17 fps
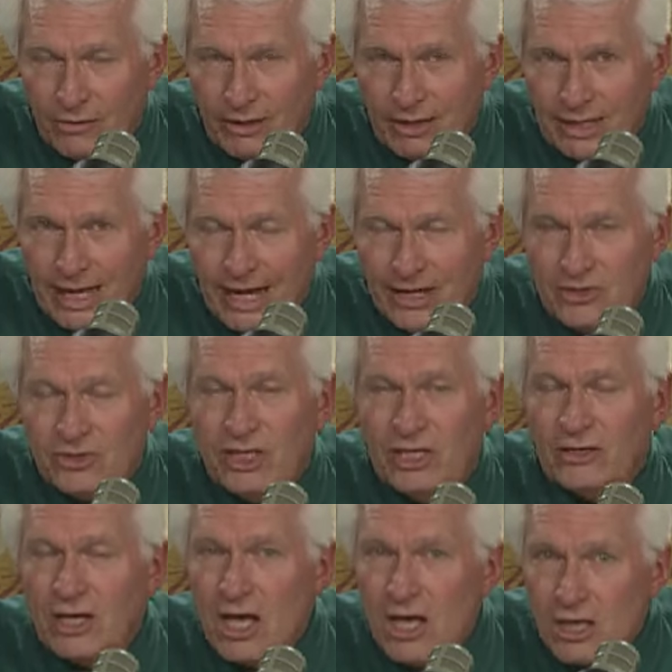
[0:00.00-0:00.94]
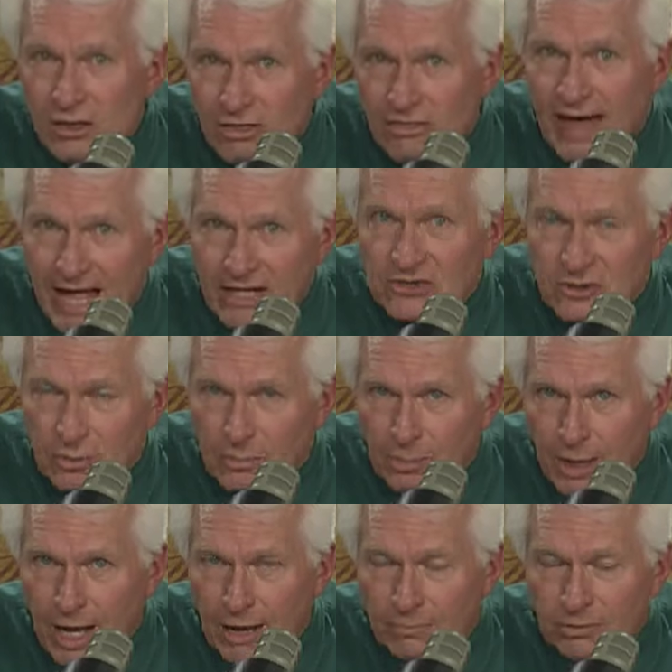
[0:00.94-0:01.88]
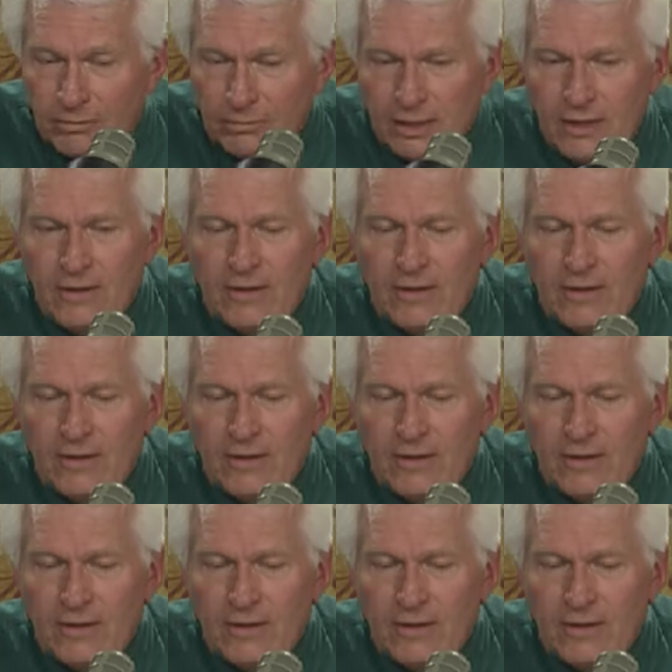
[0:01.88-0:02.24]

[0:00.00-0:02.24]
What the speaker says: engaged in. That's the problem.